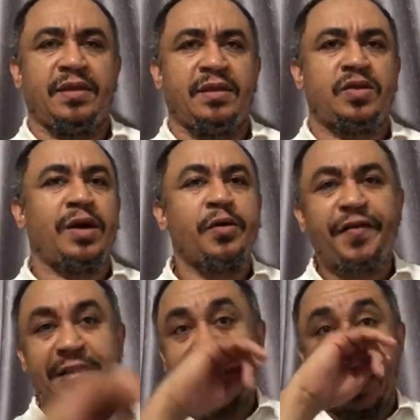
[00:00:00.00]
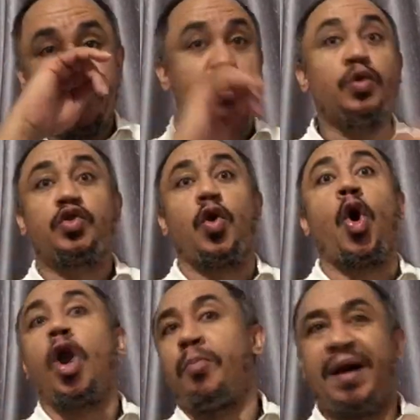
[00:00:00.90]
So I know if it abuse
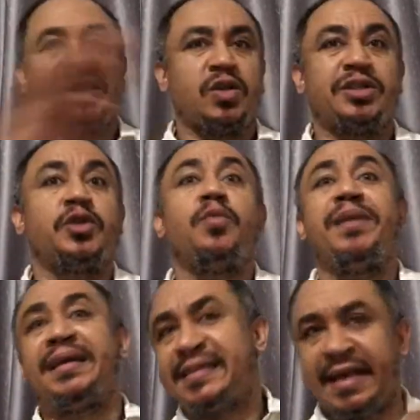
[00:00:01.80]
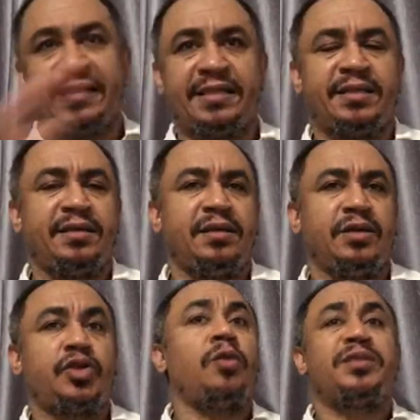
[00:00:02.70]
all pastors, it don't make sense.
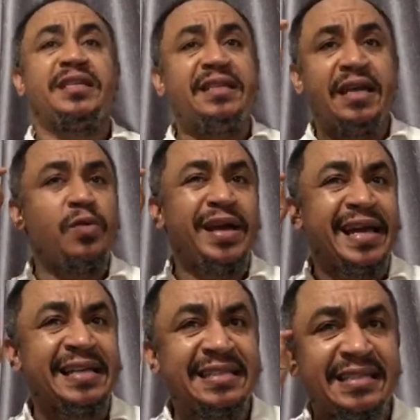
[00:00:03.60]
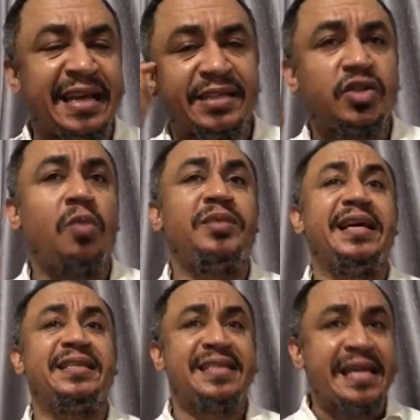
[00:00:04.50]
Some still they will get sense. Some they
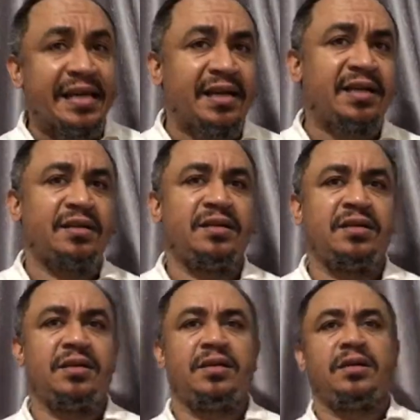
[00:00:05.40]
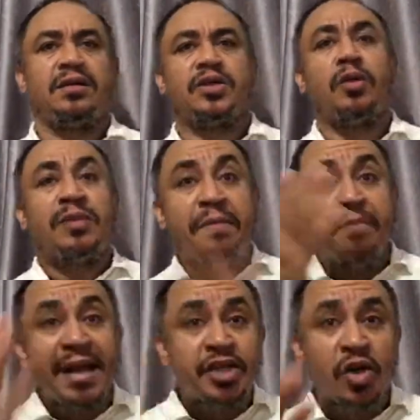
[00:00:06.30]
think. Some they
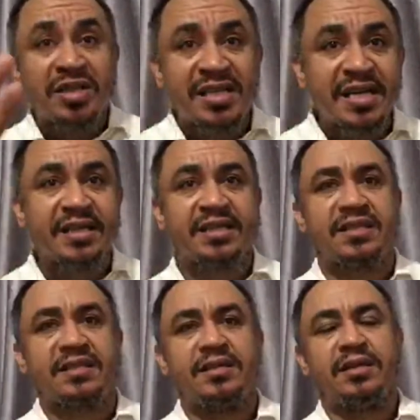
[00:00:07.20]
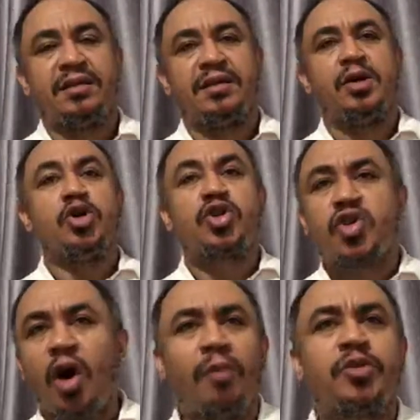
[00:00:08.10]
measure things.
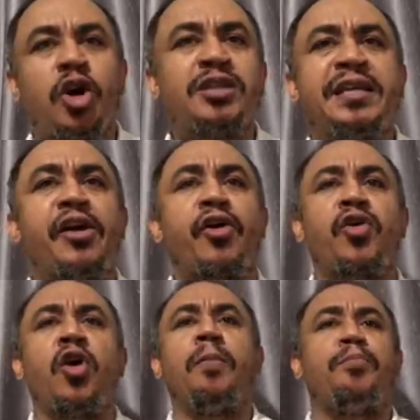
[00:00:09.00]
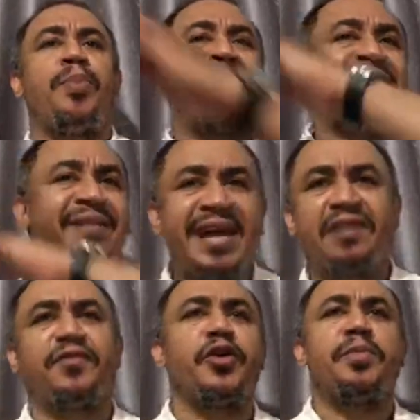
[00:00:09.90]
Some just they run
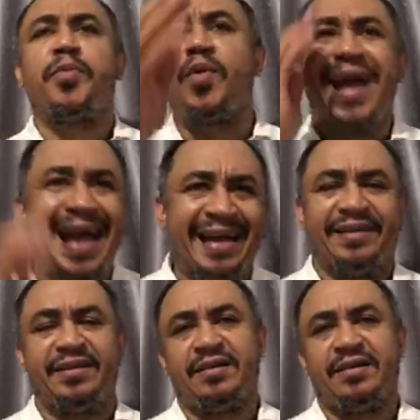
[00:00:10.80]
parade for you people head.